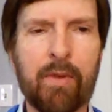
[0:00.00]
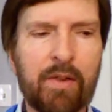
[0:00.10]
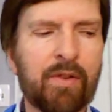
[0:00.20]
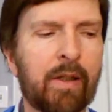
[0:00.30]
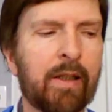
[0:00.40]

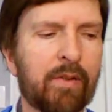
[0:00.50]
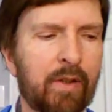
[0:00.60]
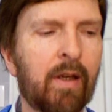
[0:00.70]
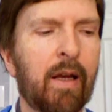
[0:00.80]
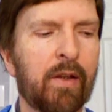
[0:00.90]
listening
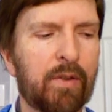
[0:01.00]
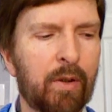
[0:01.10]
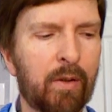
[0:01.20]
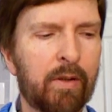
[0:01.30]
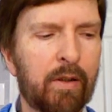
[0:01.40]
is
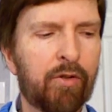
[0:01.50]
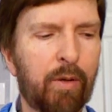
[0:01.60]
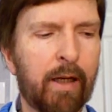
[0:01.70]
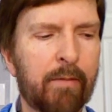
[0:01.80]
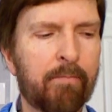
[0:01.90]
certainly a
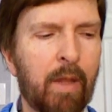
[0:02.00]
trait.